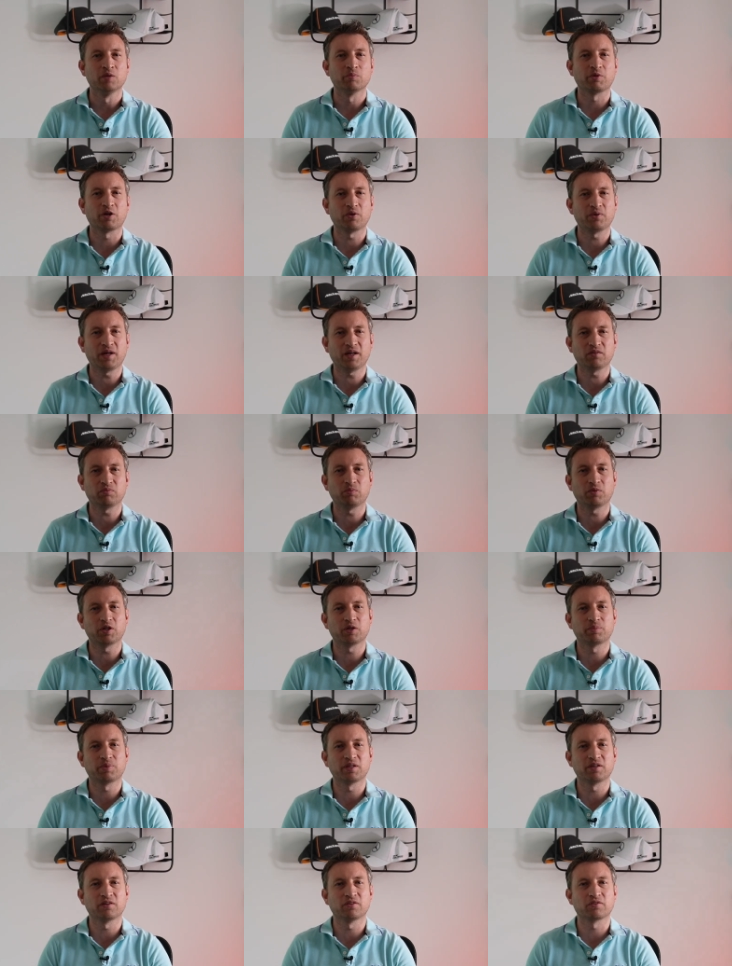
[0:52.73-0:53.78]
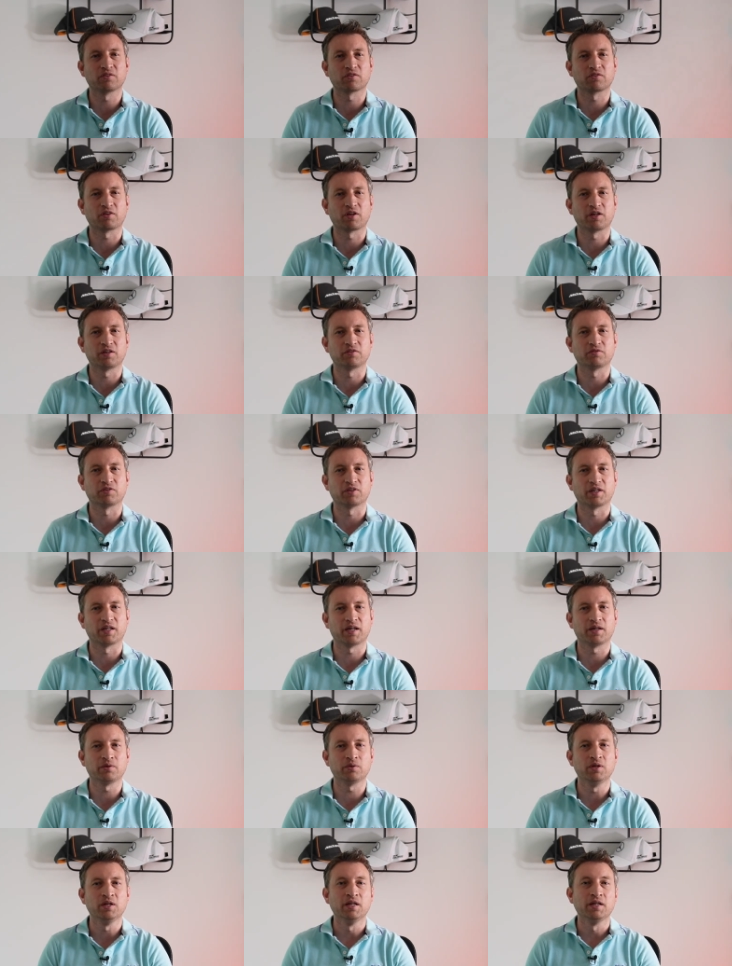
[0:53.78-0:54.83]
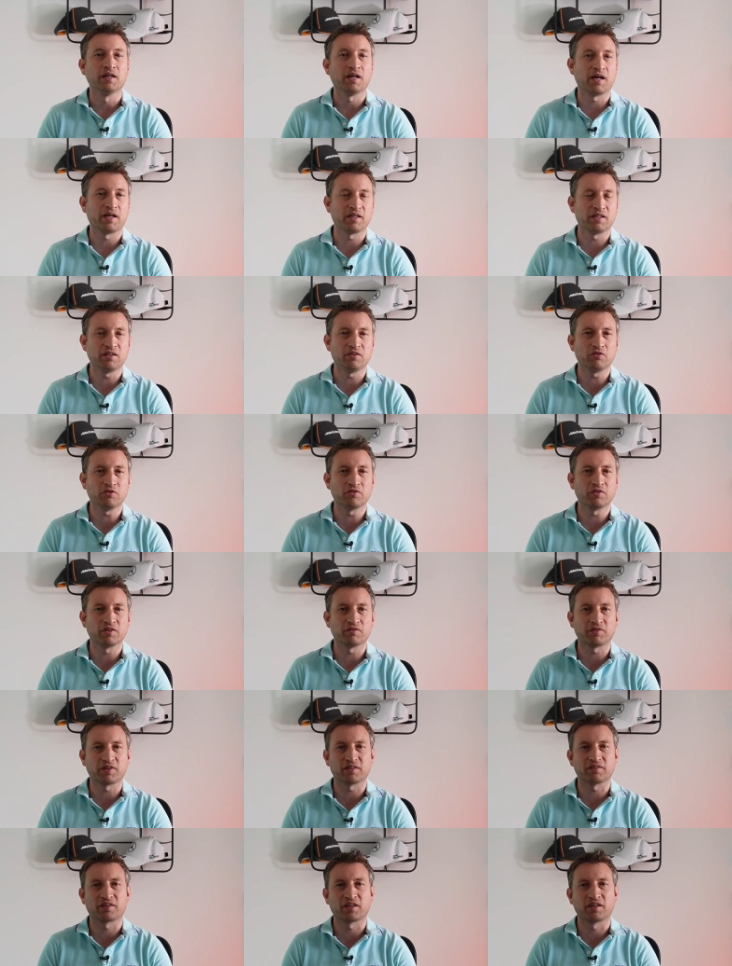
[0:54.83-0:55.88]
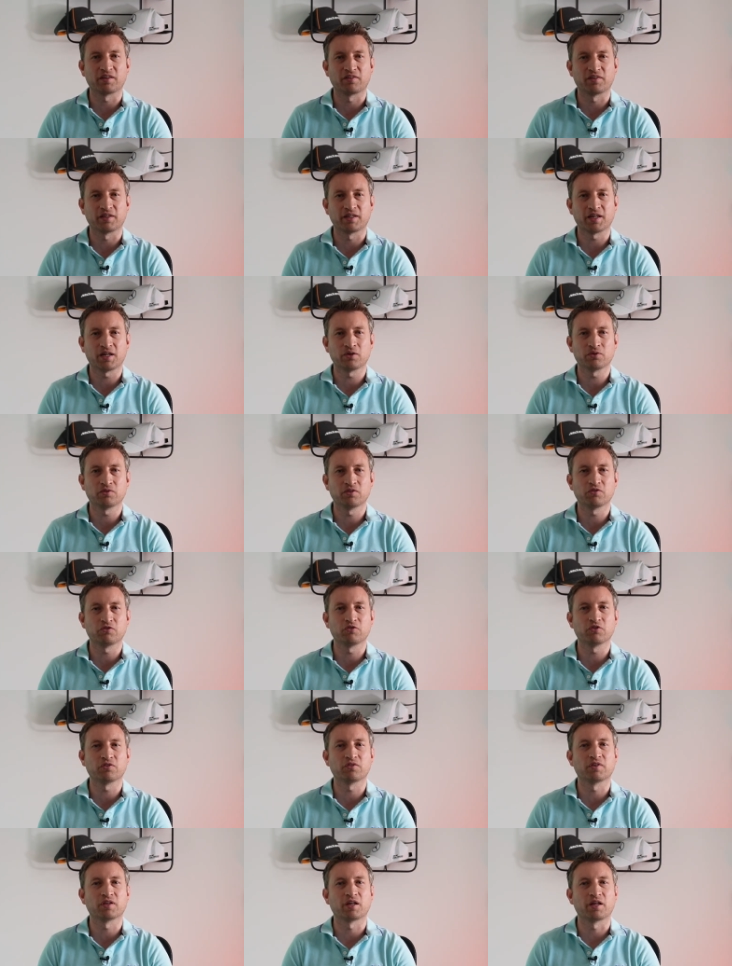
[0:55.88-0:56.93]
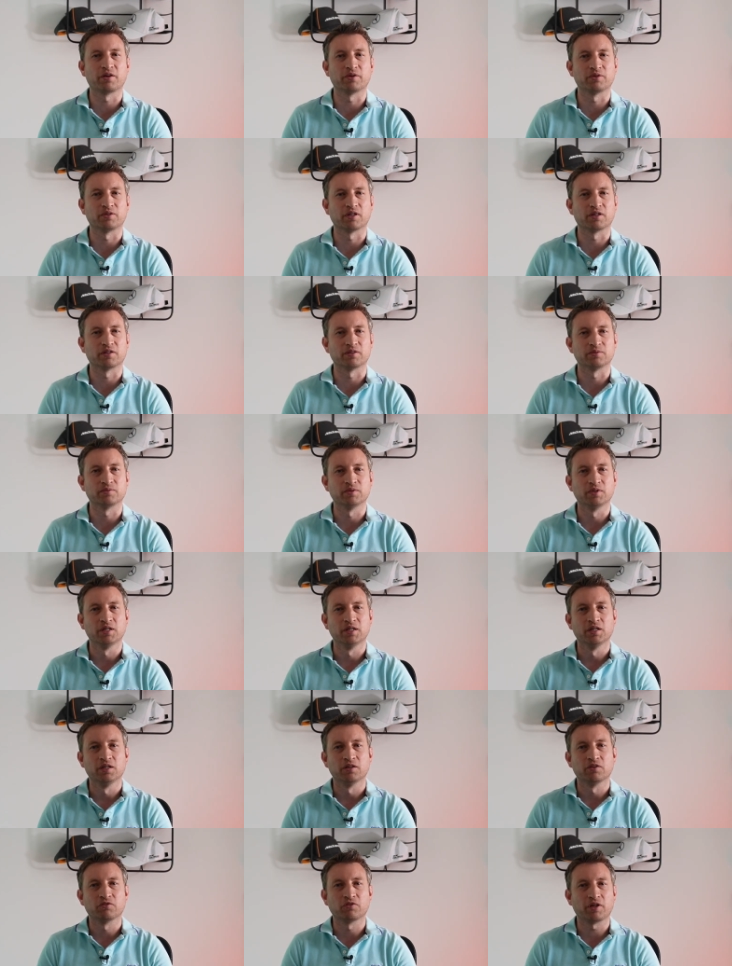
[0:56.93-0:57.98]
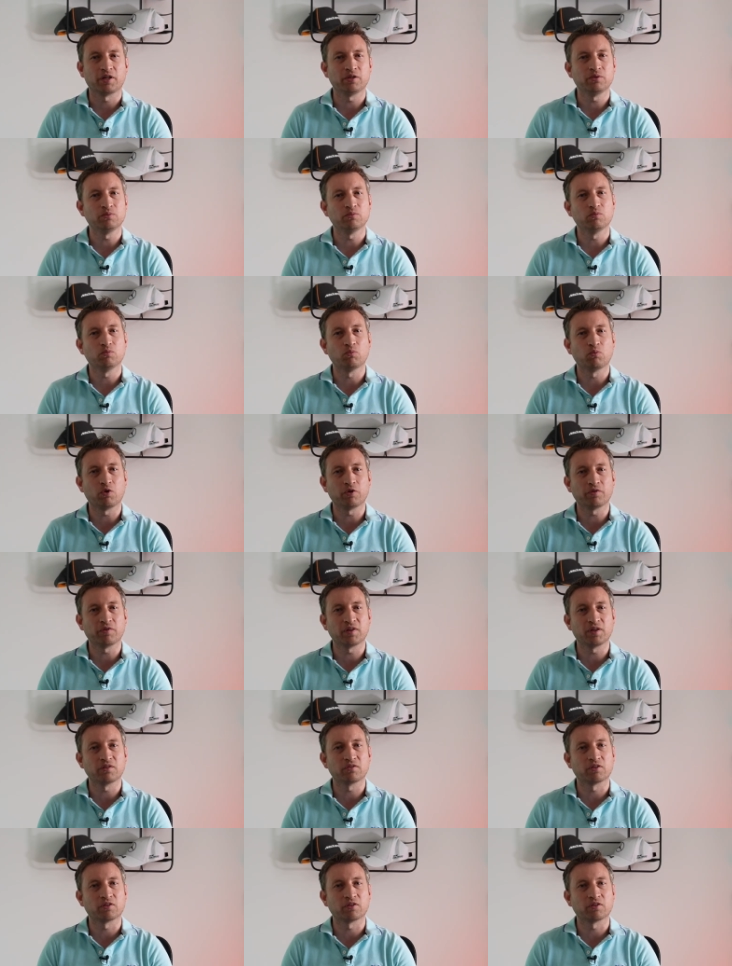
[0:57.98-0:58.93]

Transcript: but I'll cast my opinions aside for now, and it doesn't affect anything else, it's just the logo. So one thing